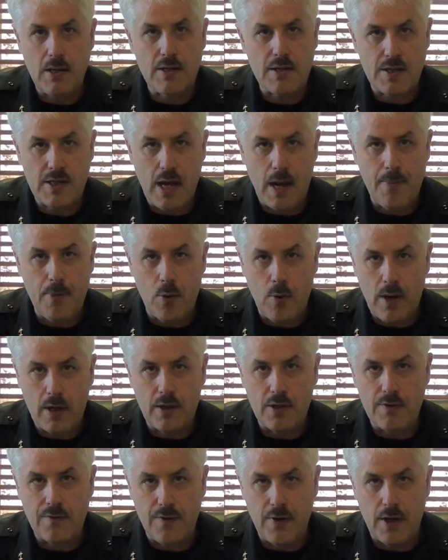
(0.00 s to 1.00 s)
to stop a
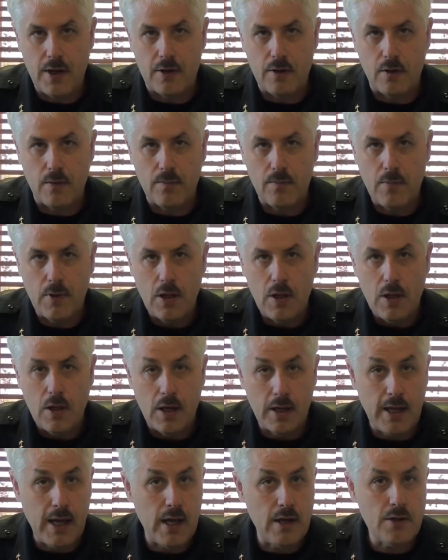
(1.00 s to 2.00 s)
reckless vehicle,
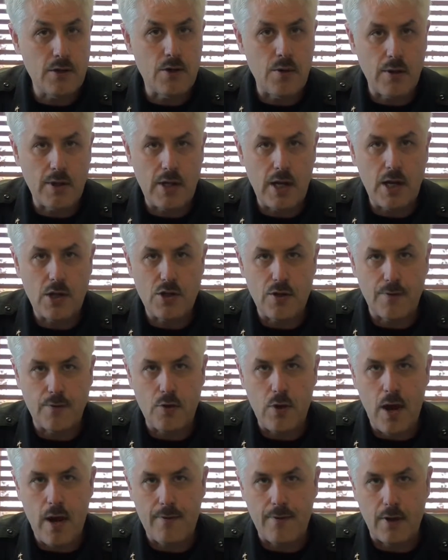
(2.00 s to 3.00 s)
again during day shift
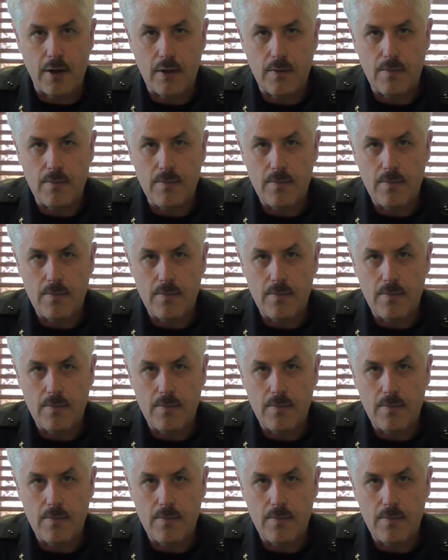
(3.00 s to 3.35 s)
traffic.